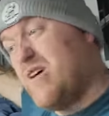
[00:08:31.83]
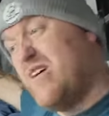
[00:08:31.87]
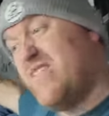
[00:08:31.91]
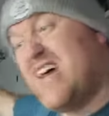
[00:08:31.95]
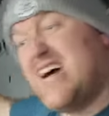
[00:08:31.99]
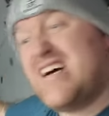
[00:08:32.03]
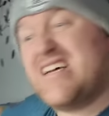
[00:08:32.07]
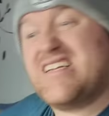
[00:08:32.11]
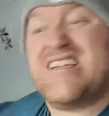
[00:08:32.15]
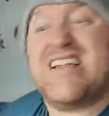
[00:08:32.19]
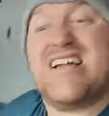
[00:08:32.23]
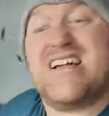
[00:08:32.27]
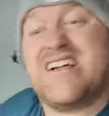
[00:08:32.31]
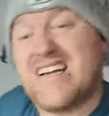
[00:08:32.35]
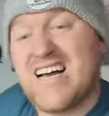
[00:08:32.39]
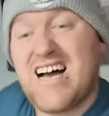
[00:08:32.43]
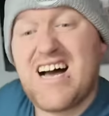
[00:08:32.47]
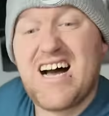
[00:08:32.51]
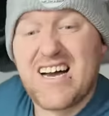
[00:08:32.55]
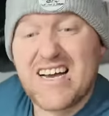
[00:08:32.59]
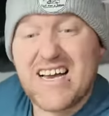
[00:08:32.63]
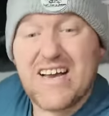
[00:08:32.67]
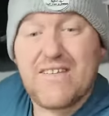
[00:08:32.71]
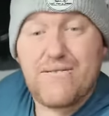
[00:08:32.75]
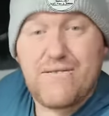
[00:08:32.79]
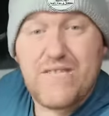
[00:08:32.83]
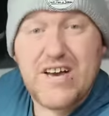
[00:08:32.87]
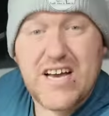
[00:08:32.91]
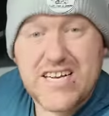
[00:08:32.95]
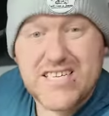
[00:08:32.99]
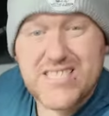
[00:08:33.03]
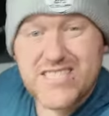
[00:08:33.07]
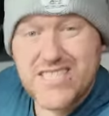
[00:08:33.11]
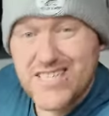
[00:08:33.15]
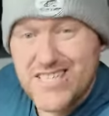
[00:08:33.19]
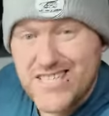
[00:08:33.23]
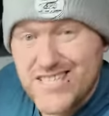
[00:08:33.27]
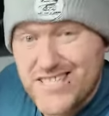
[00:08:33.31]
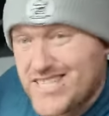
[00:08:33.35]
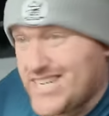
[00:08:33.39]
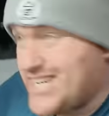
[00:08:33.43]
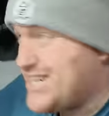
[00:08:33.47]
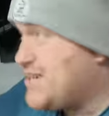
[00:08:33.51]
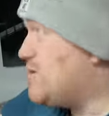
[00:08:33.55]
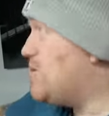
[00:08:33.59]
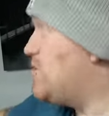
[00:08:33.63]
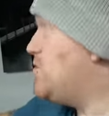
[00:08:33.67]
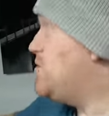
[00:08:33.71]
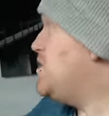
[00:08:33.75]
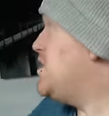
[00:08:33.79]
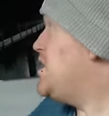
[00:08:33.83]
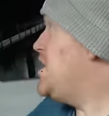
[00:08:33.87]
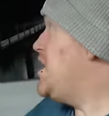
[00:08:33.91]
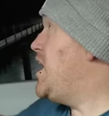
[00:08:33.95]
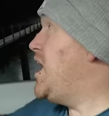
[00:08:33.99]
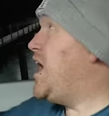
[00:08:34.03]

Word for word: Well, that can't get fixed until